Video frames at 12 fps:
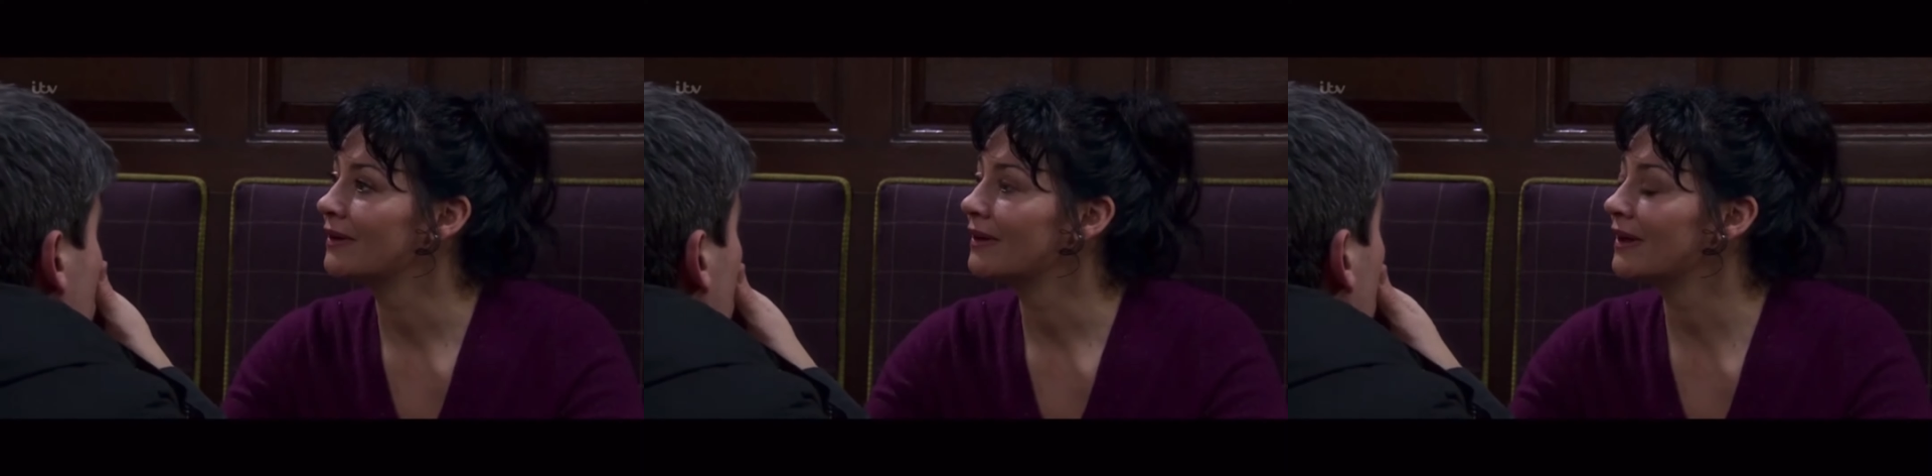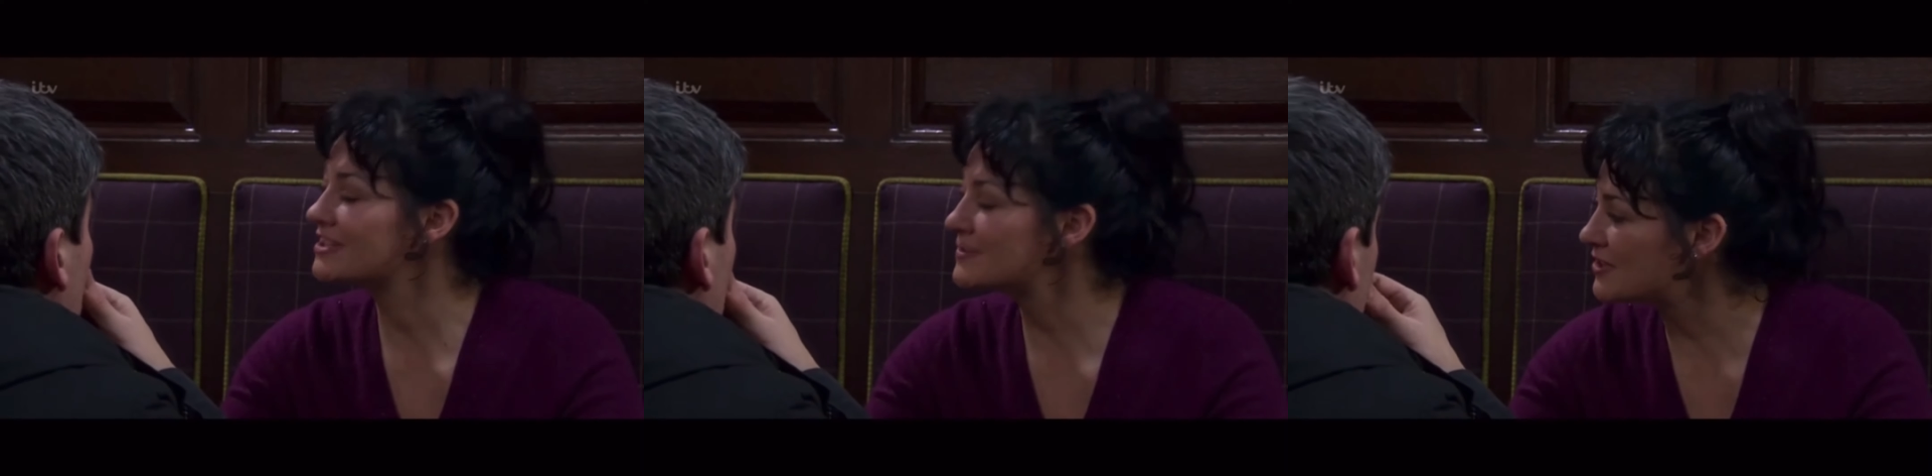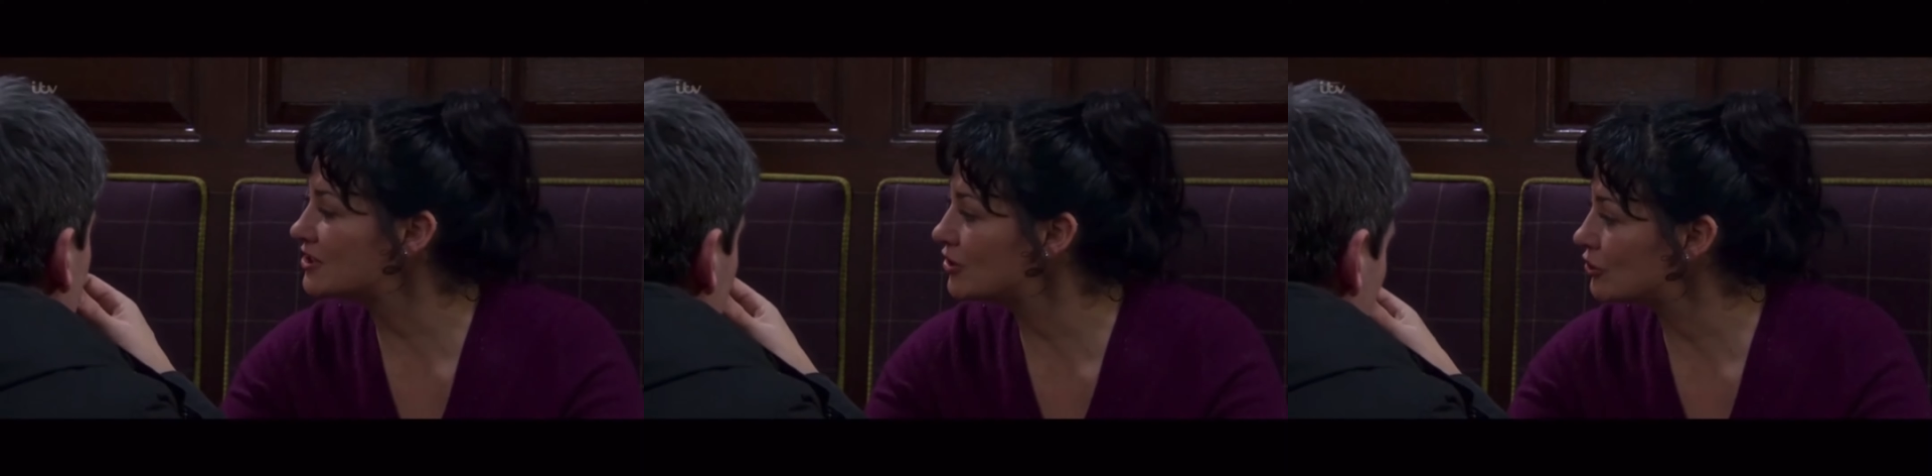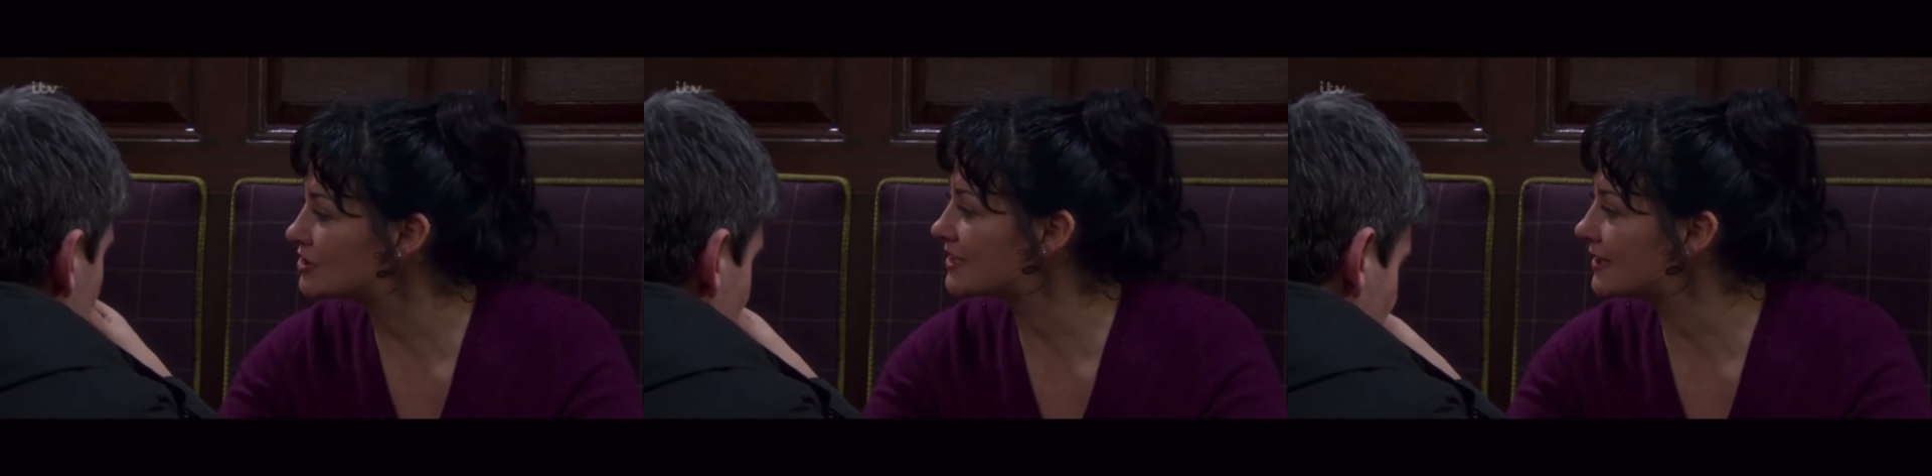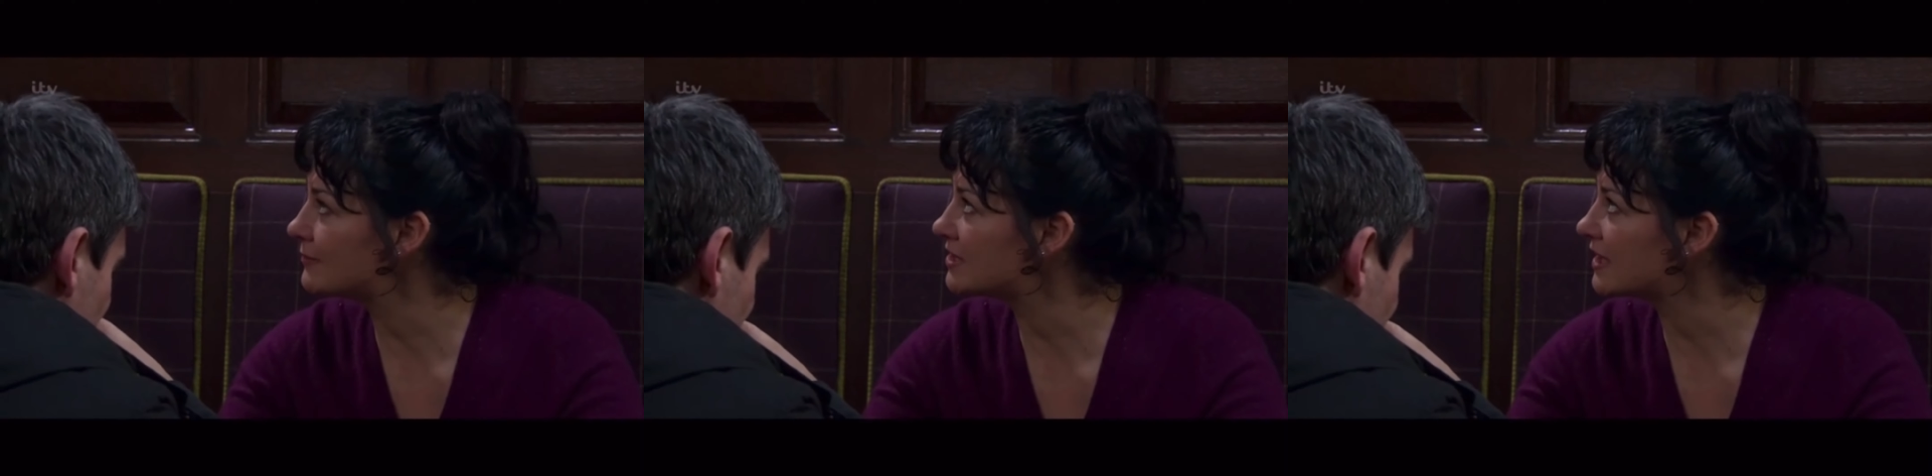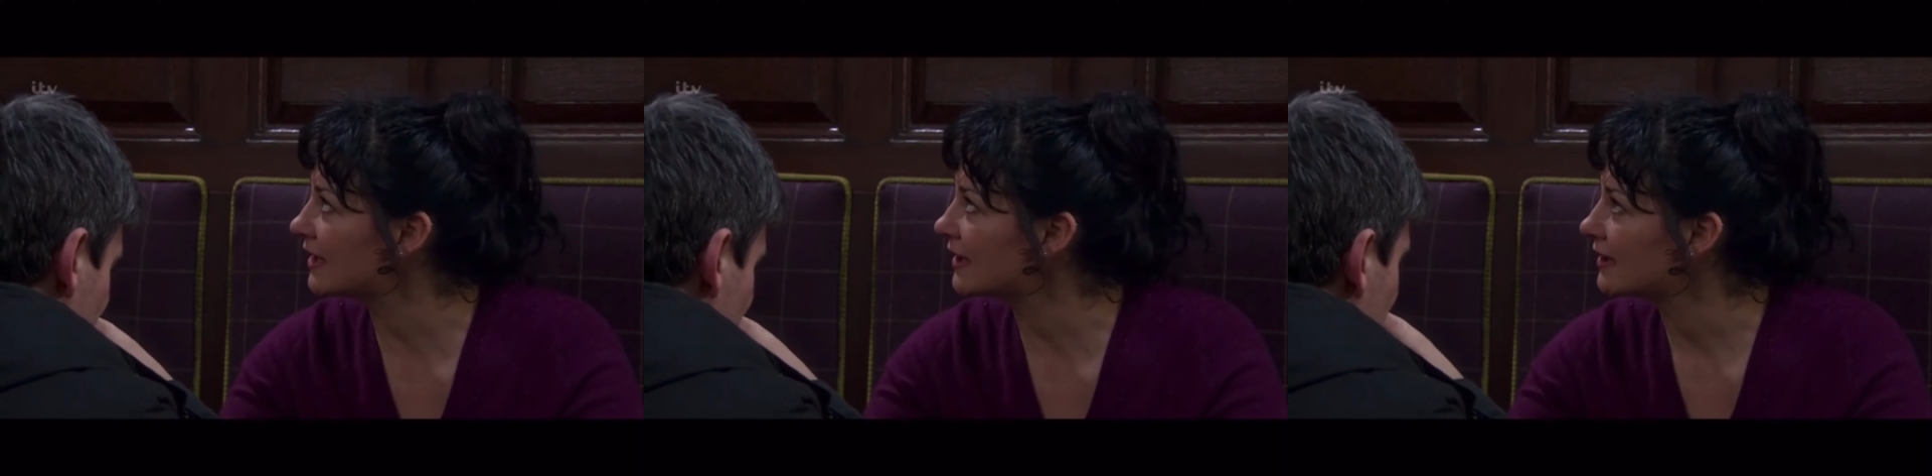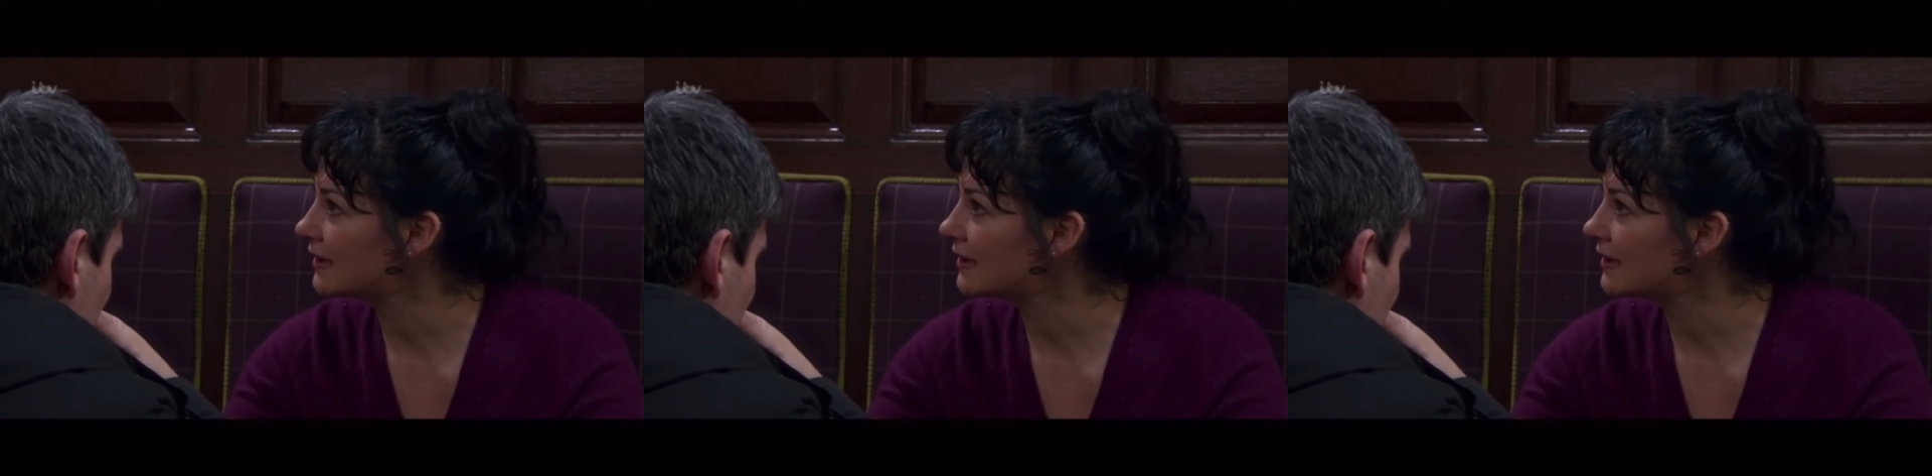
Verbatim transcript: And especially not to Kim T.